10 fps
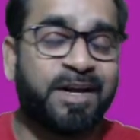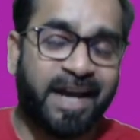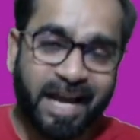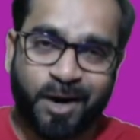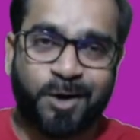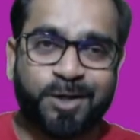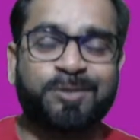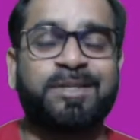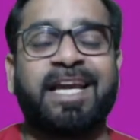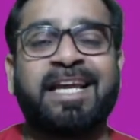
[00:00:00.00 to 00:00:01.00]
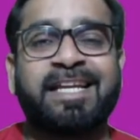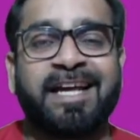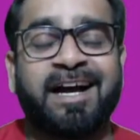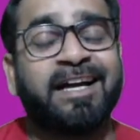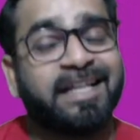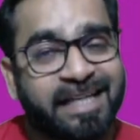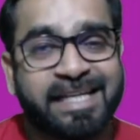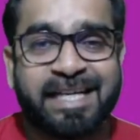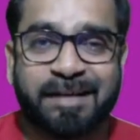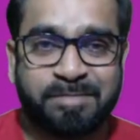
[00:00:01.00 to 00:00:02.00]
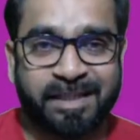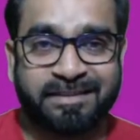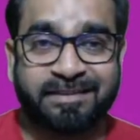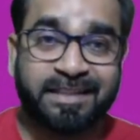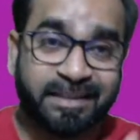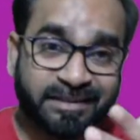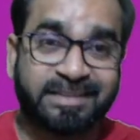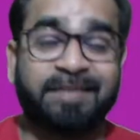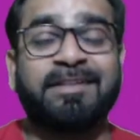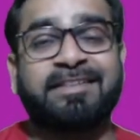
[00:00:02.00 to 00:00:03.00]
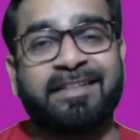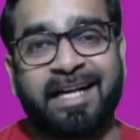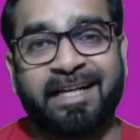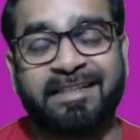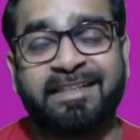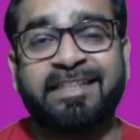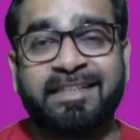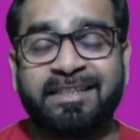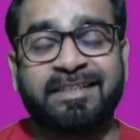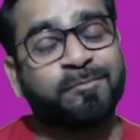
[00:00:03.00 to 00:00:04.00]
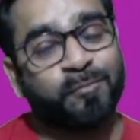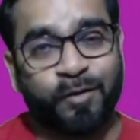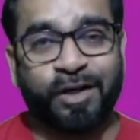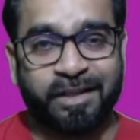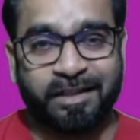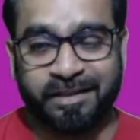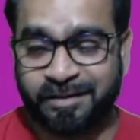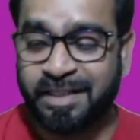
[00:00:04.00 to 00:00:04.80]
according to the area, India places 7th rank in world.